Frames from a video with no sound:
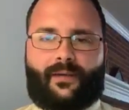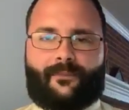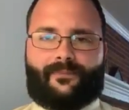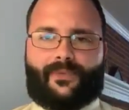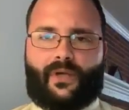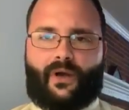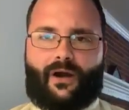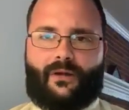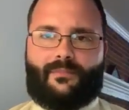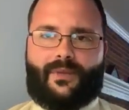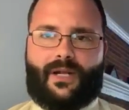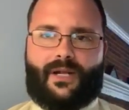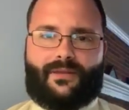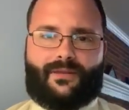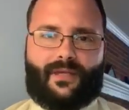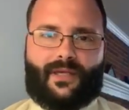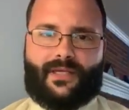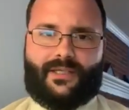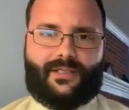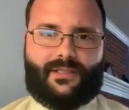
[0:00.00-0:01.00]
there are many
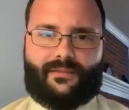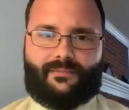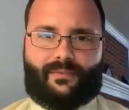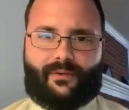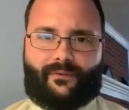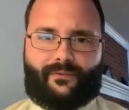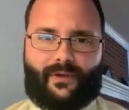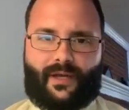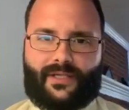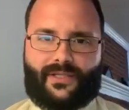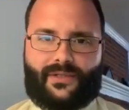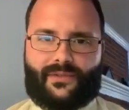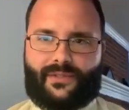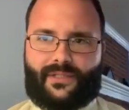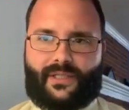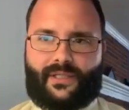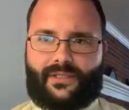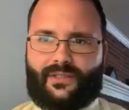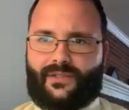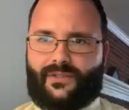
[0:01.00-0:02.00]
things professionals
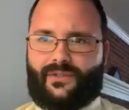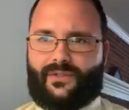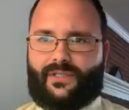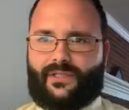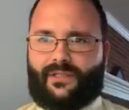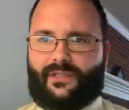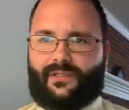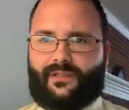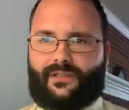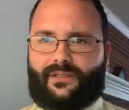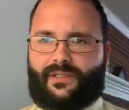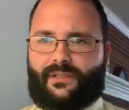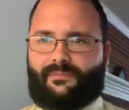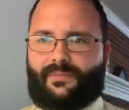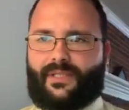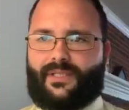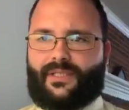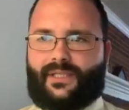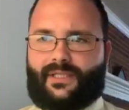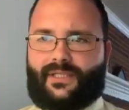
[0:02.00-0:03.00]
can do to
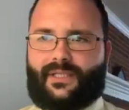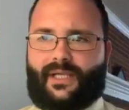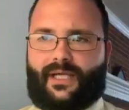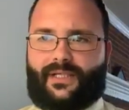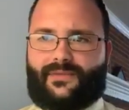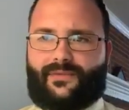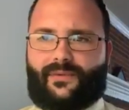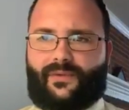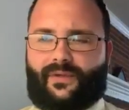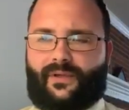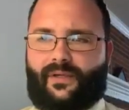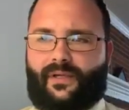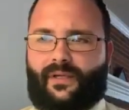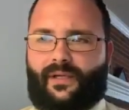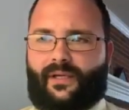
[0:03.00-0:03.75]
be successful.